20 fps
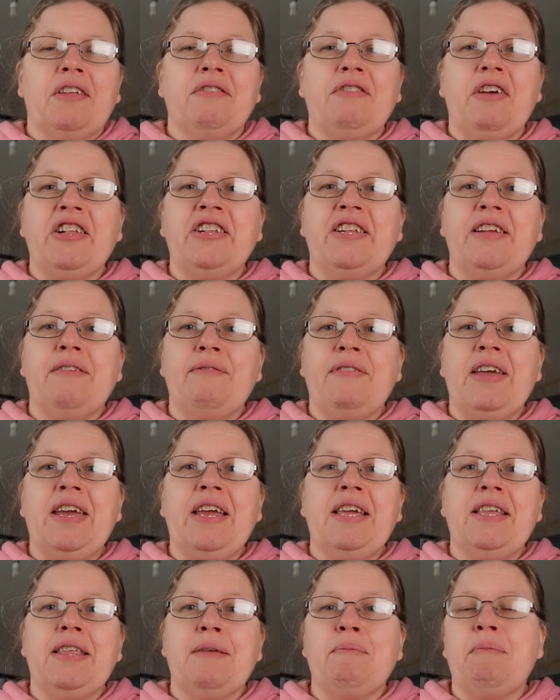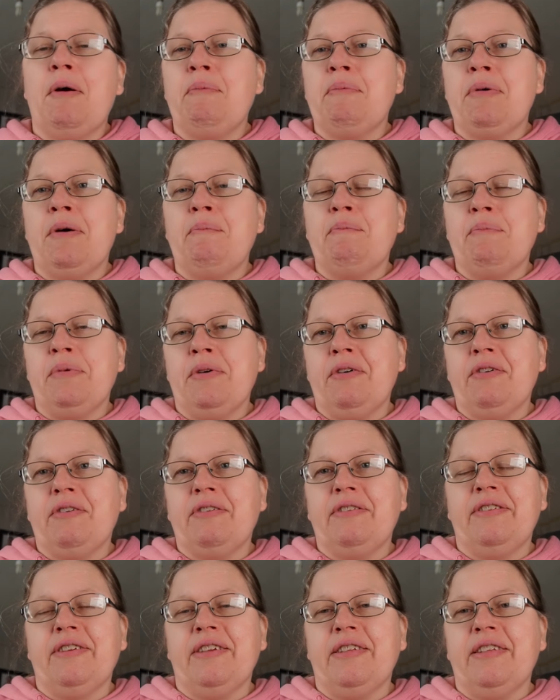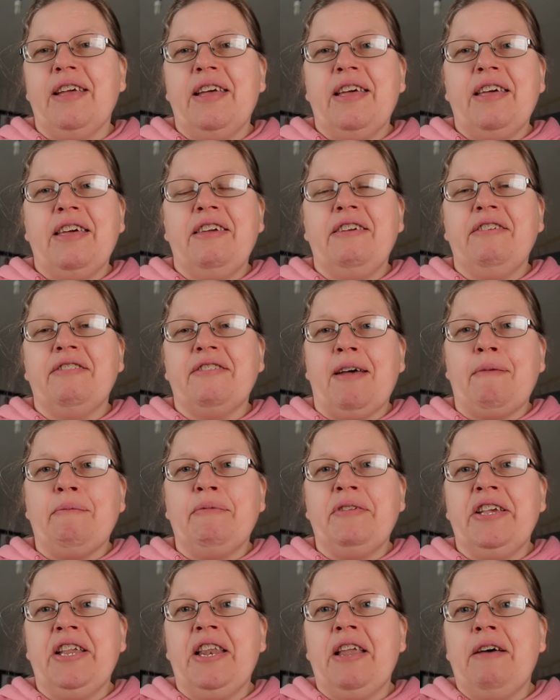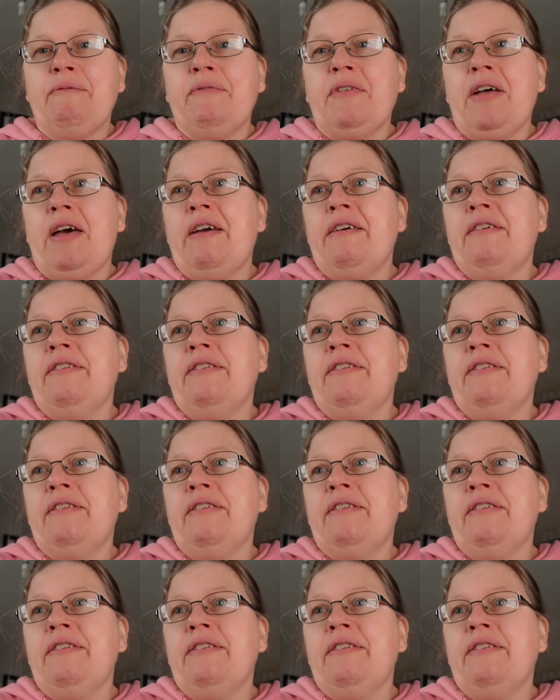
Touchy Feed, the pop-up books, and he used to absolutely love them.